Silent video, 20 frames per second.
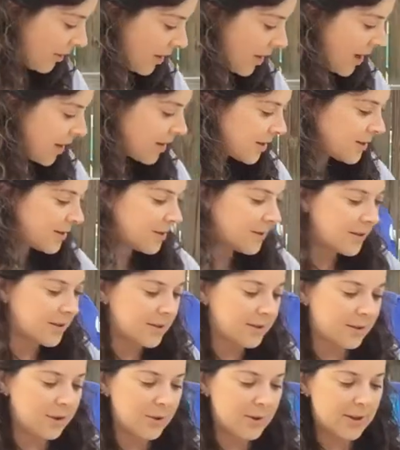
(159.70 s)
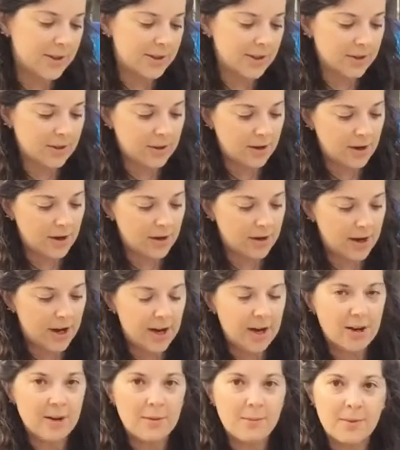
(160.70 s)
next Lewis & Clark
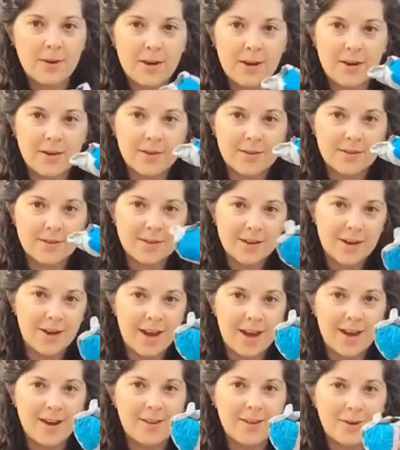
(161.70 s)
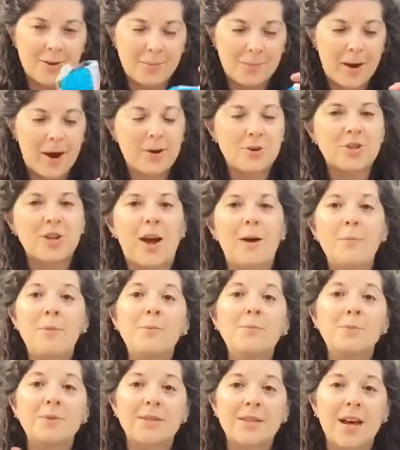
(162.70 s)
item is, again, a little pouch. I'm
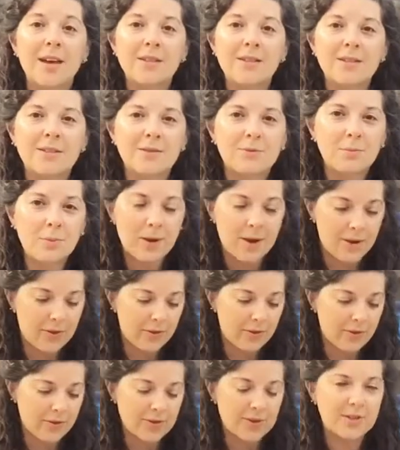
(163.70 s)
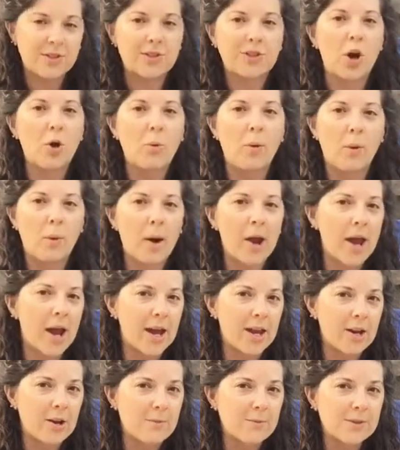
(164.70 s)
obsessed with stowaway
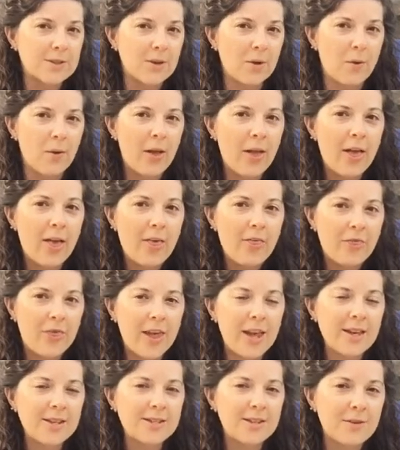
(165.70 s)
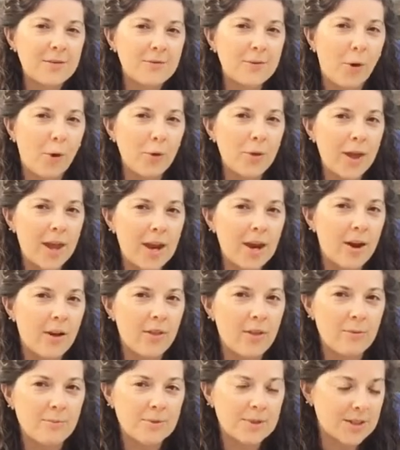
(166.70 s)
items, so things that fold in on
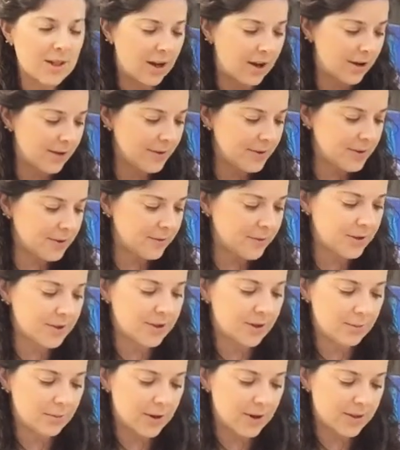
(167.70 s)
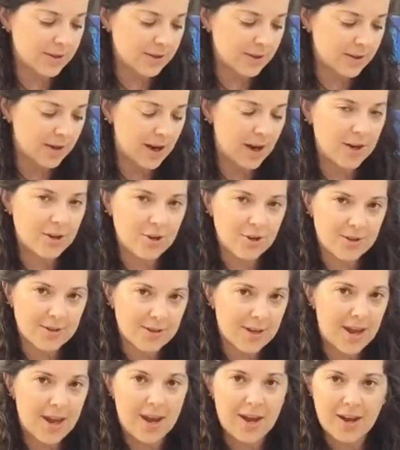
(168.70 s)
themselves. For some reason, I
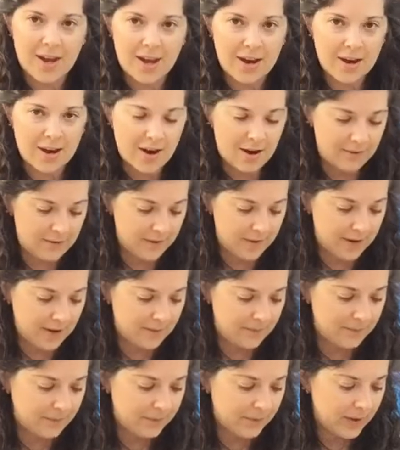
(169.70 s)
just can't get enough of them.